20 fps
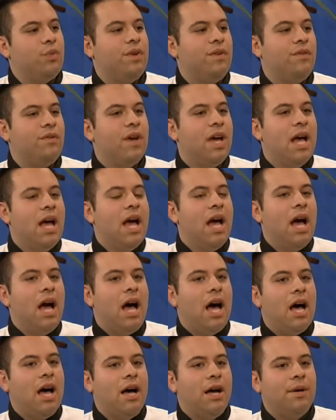Yeah. We,
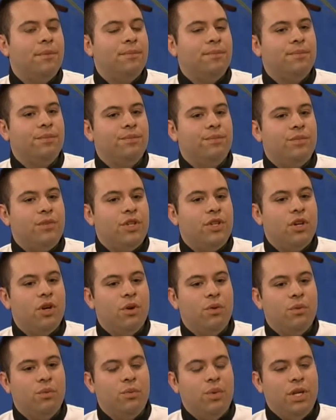um, you
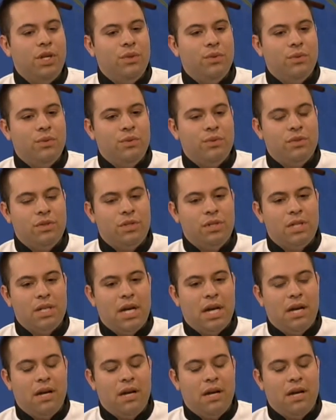know, we use.